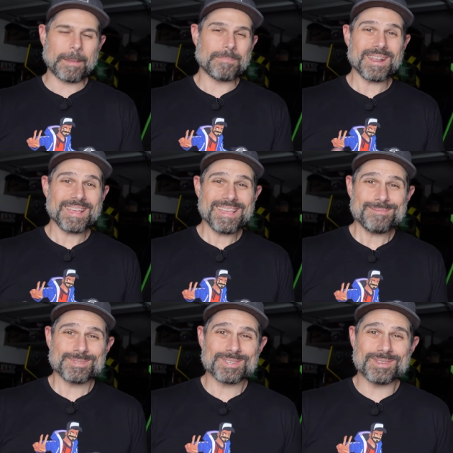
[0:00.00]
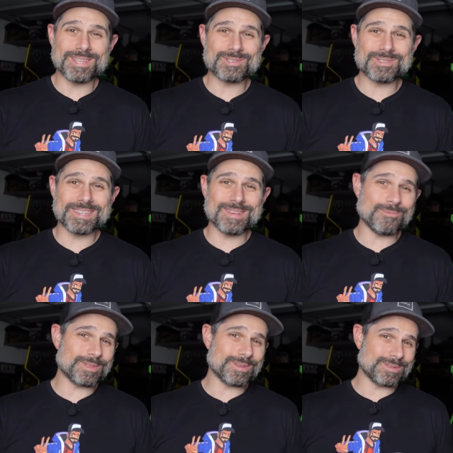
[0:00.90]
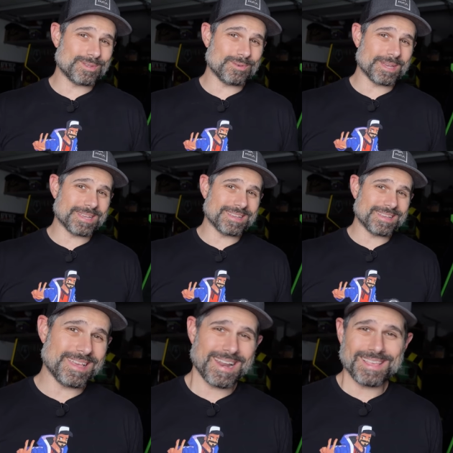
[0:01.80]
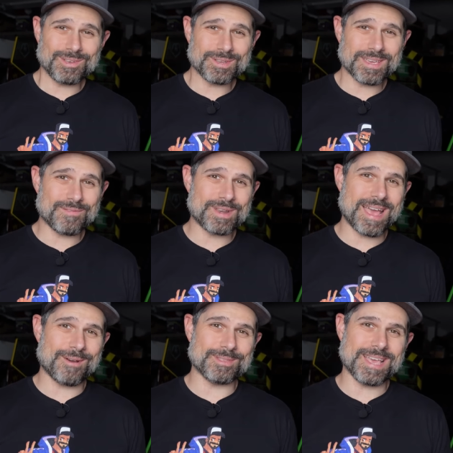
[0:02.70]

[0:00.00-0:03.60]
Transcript: But I am still interested in what they're doing, and I look every now and